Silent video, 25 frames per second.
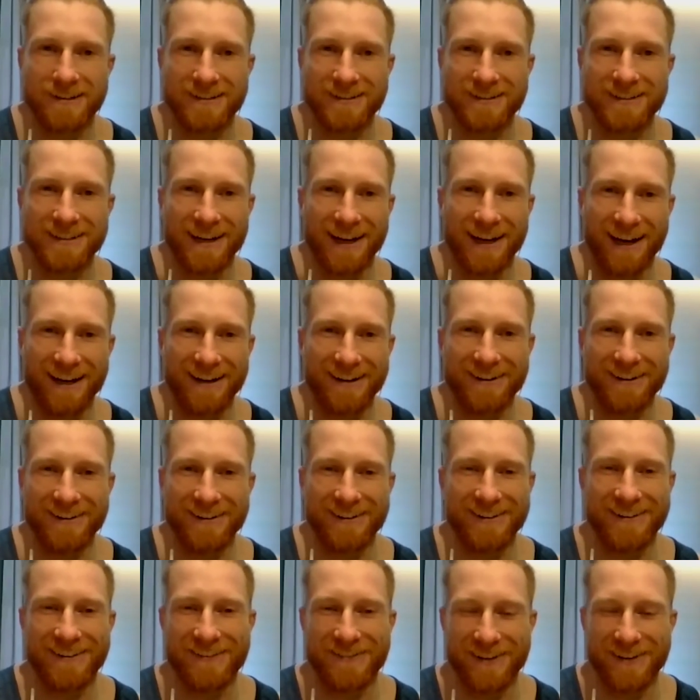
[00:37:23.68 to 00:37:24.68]

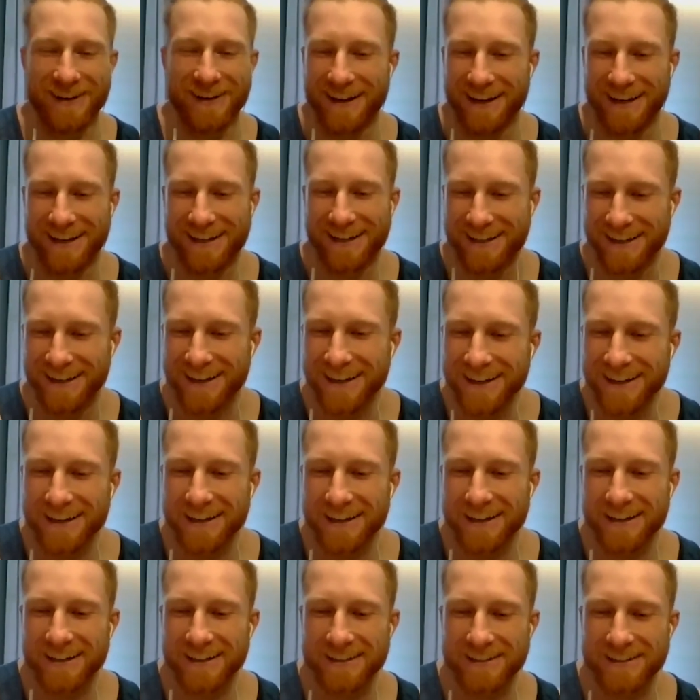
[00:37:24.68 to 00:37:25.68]
Like
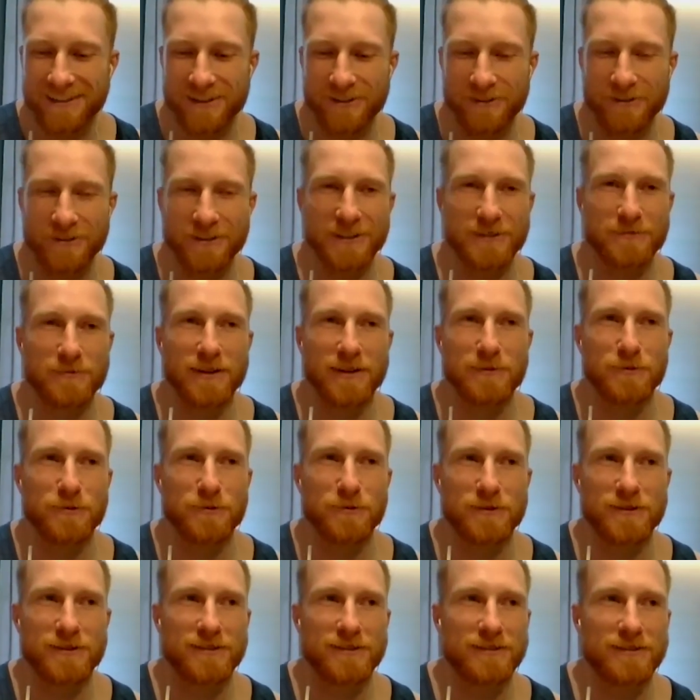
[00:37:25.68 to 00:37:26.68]
as soon as
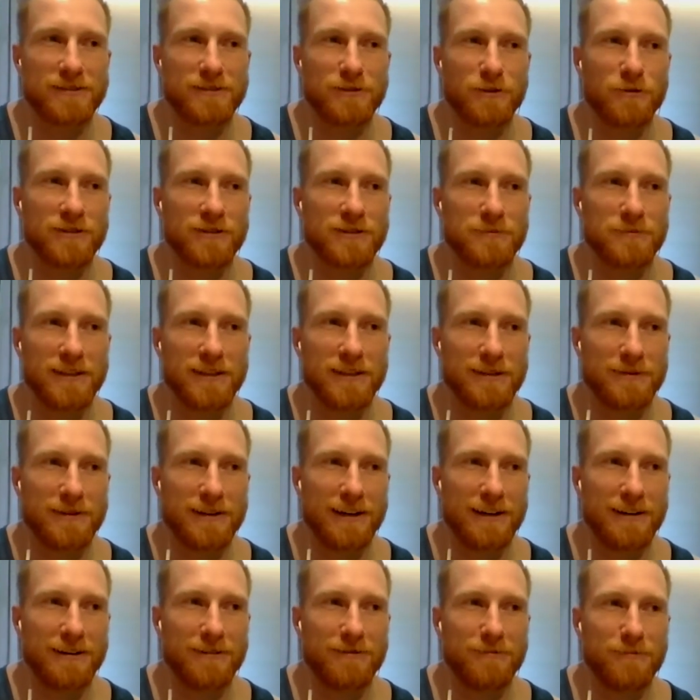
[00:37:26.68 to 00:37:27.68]
people talk to me
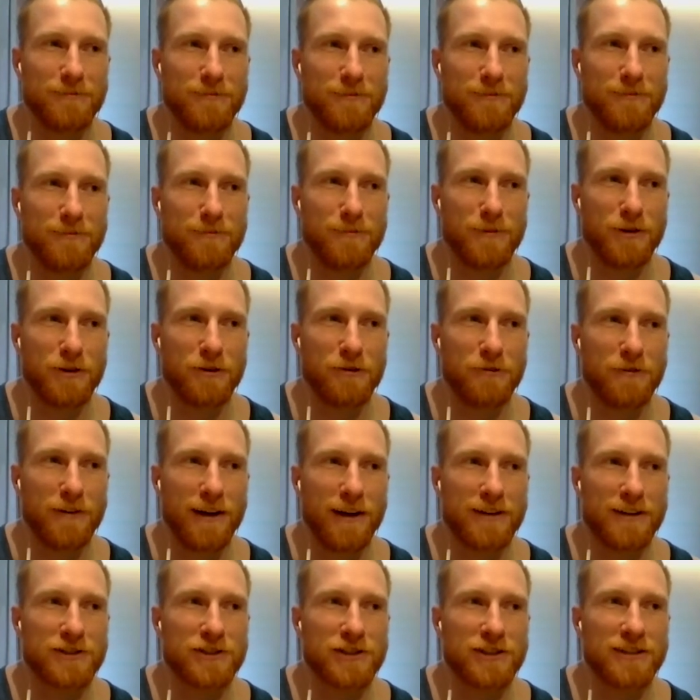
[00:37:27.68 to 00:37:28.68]
about
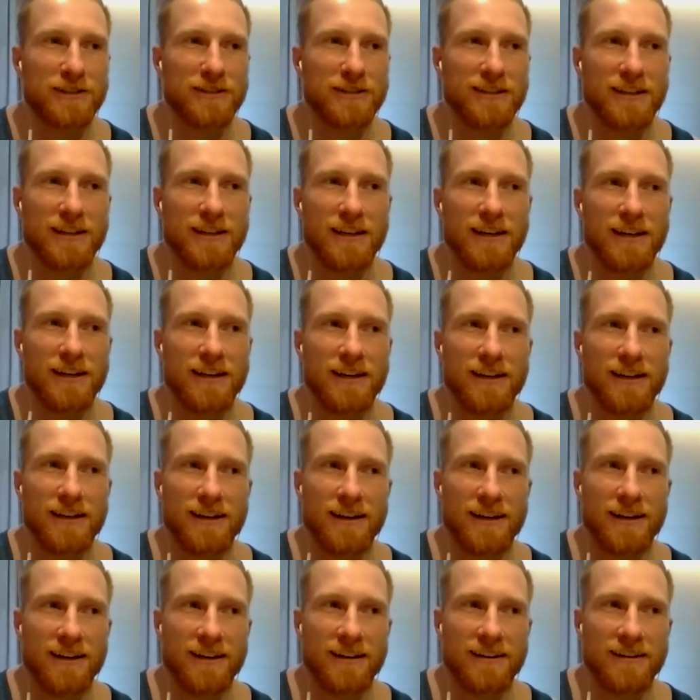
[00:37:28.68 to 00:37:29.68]
motivation
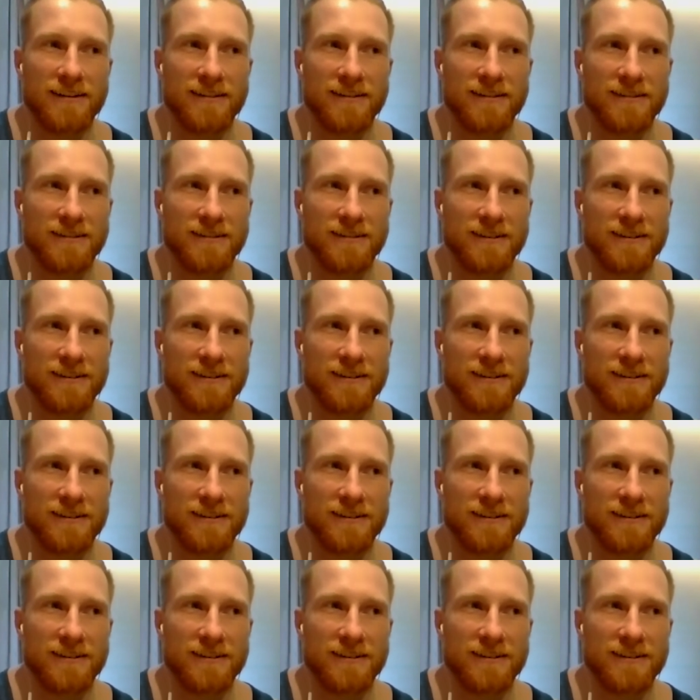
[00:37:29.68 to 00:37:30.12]
and